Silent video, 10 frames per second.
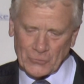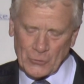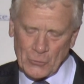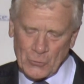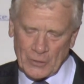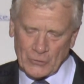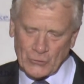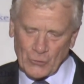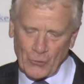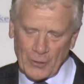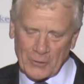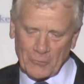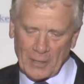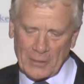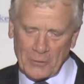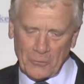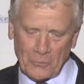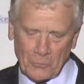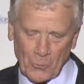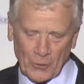to enjoy a great
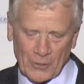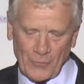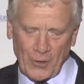work of